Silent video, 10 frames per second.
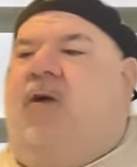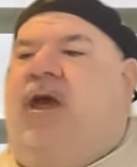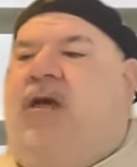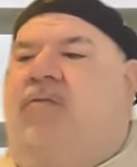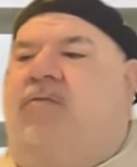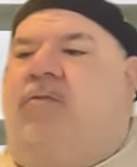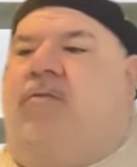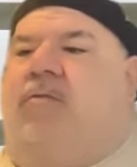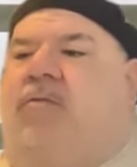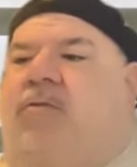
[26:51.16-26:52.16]
I
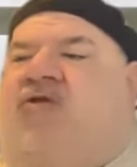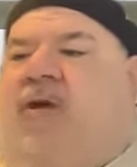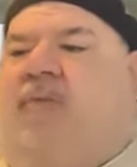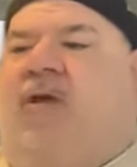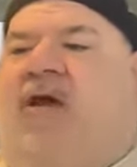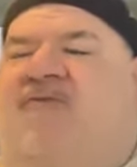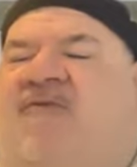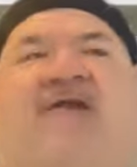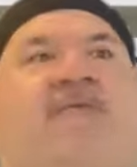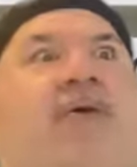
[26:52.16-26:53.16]
jumped on
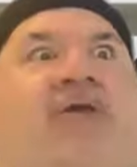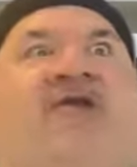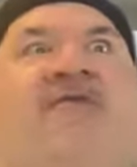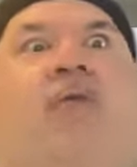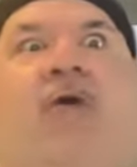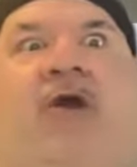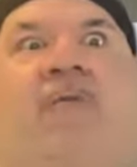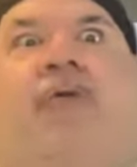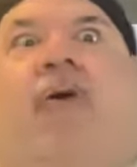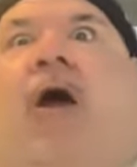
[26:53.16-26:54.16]
Facebook this morning
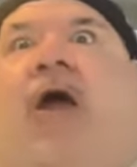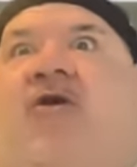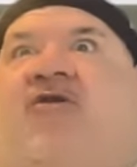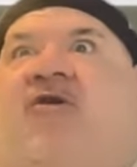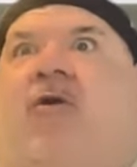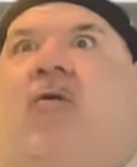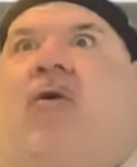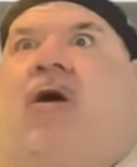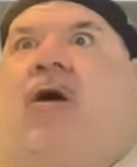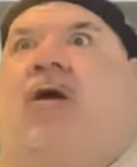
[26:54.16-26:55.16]
prior
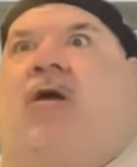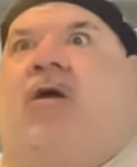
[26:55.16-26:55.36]
to